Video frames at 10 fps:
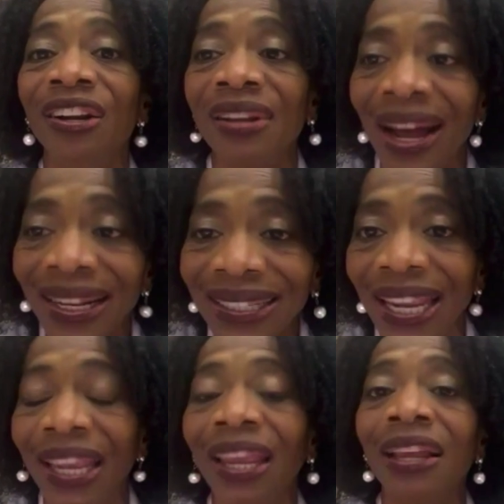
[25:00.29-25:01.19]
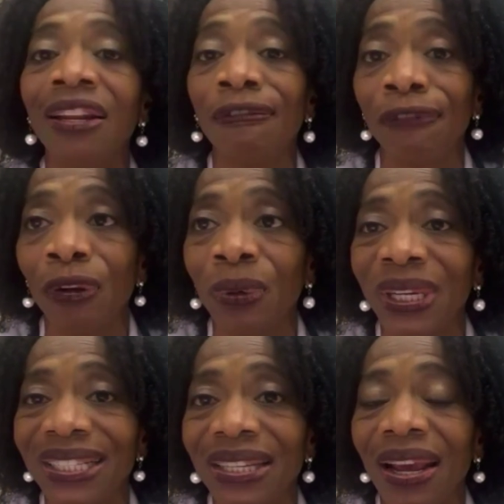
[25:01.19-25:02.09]
you're not taking in the
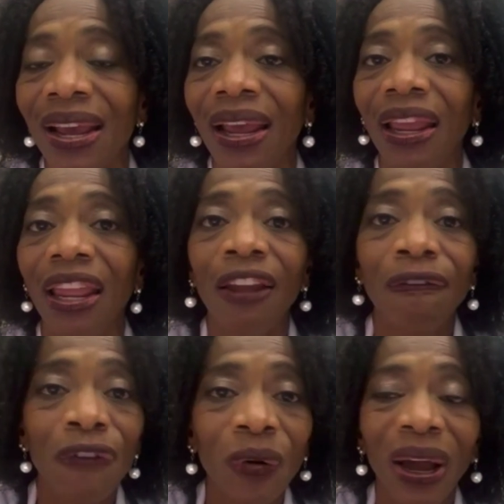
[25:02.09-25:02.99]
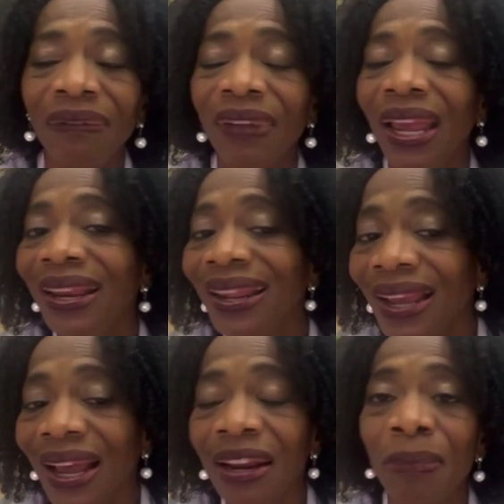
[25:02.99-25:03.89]
fluids. If mm-hmm. you have any
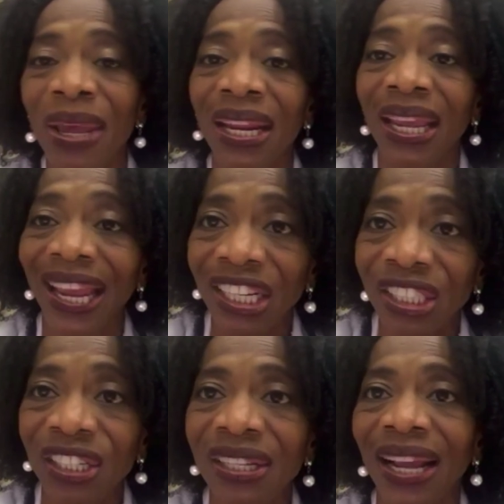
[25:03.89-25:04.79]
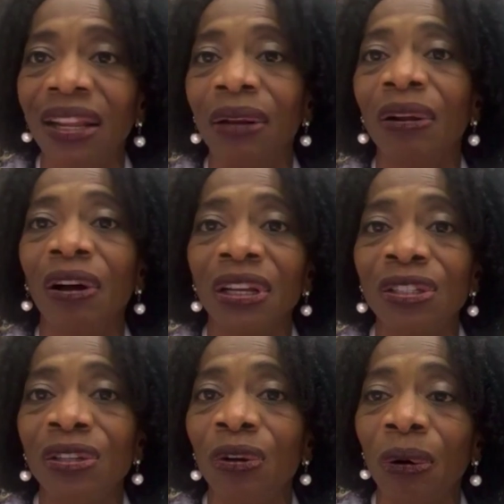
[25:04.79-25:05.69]
kind of medication that can
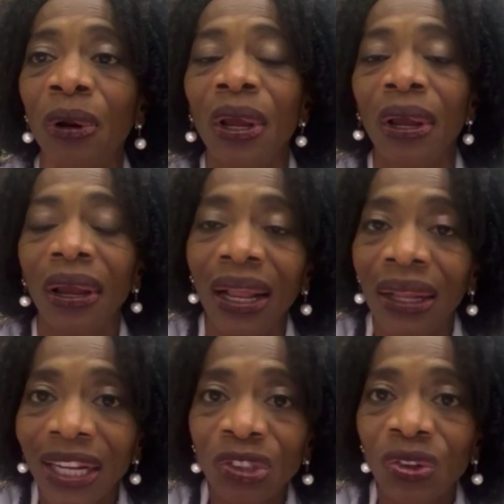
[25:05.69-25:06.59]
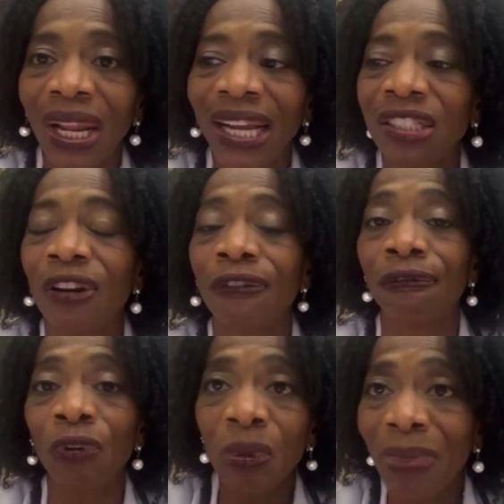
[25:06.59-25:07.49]
cause your electrolytes, your
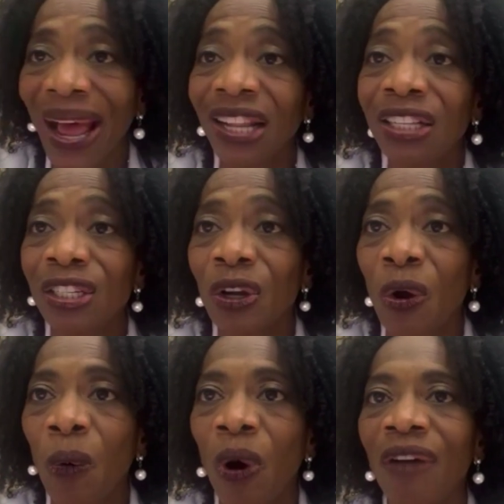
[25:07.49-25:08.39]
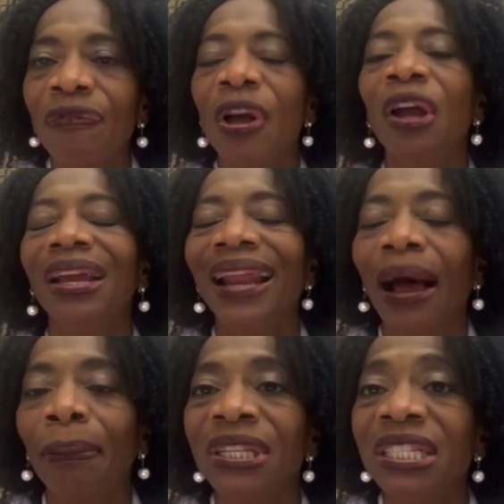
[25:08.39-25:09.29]
fluid balance to go off, it
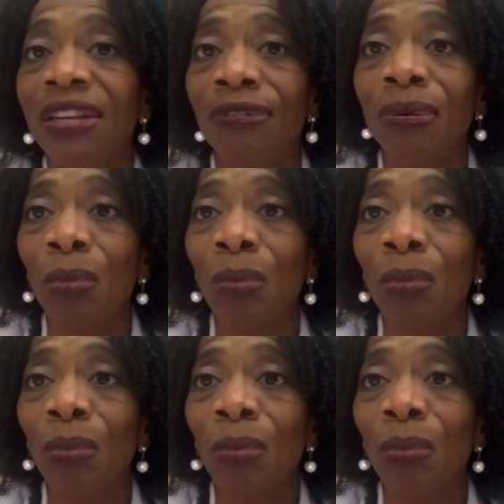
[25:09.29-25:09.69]
happens even